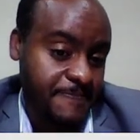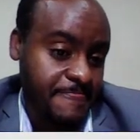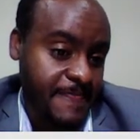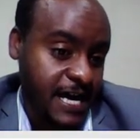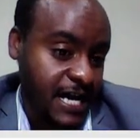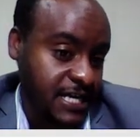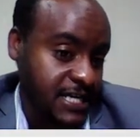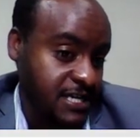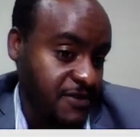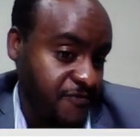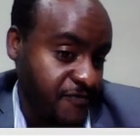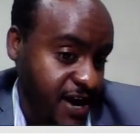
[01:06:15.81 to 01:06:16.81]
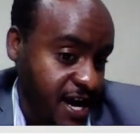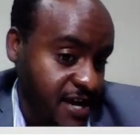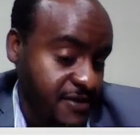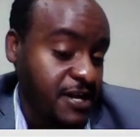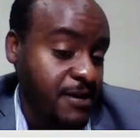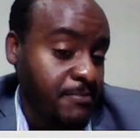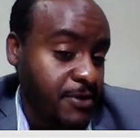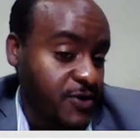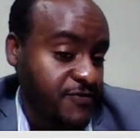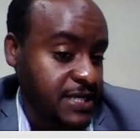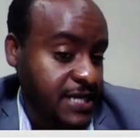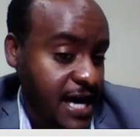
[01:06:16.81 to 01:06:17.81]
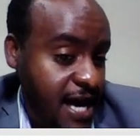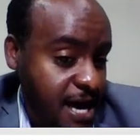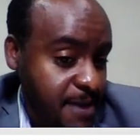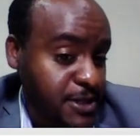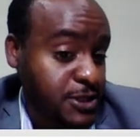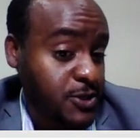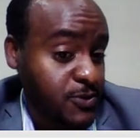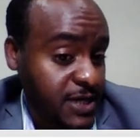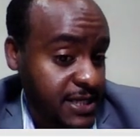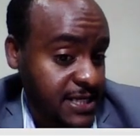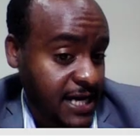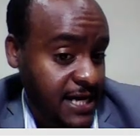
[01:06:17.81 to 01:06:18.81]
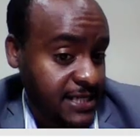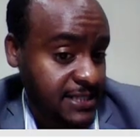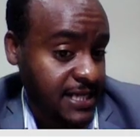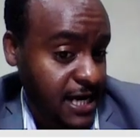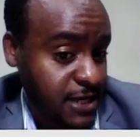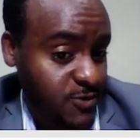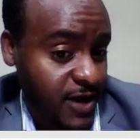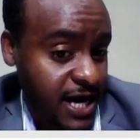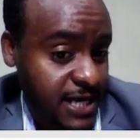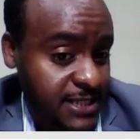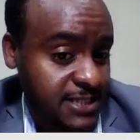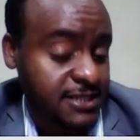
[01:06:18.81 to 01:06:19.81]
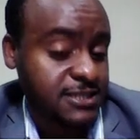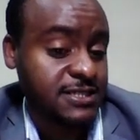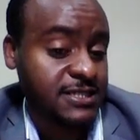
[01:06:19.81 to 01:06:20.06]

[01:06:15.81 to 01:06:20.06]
Like define the number of the time a student can try to answer